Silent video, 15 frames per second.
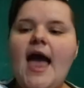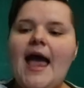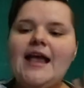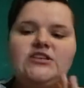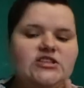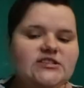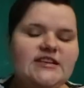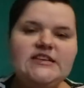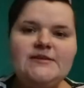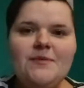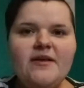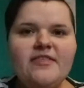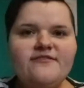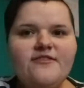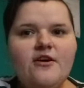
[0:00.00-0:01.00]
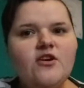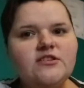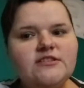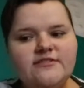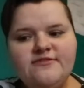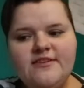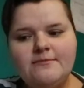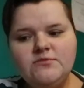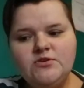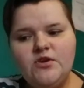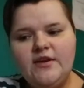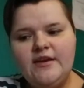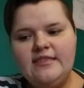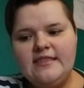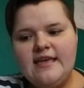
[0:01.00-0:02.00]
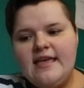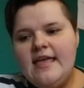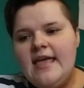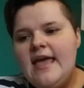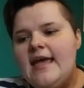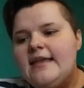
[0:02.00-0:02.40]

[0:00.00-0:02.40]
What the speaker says: I just need to buy the film because the film's not in there.